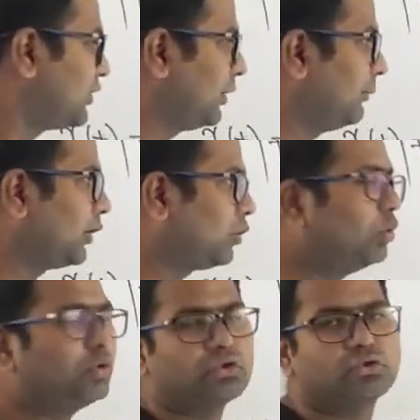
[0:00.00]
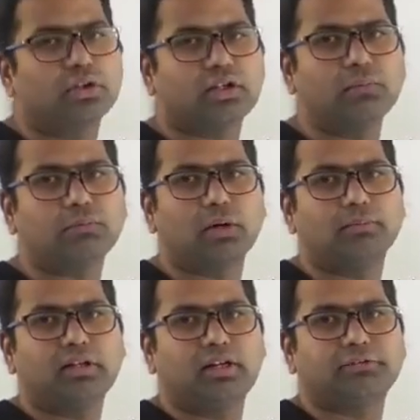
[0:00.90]
sigma 2 should come
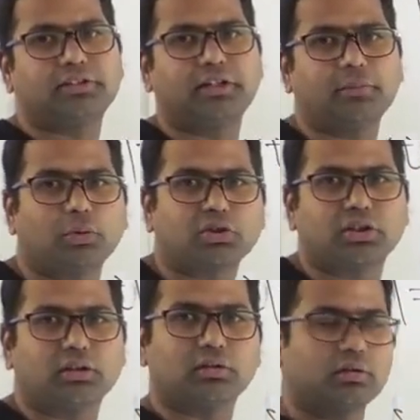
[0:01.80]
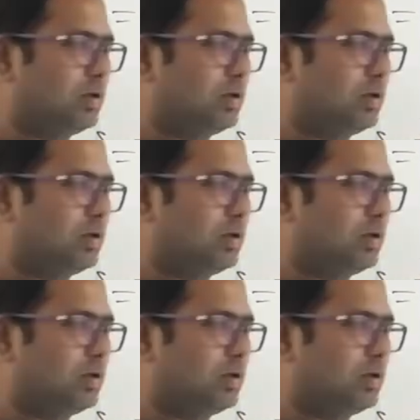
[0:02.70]
from the left sided portion.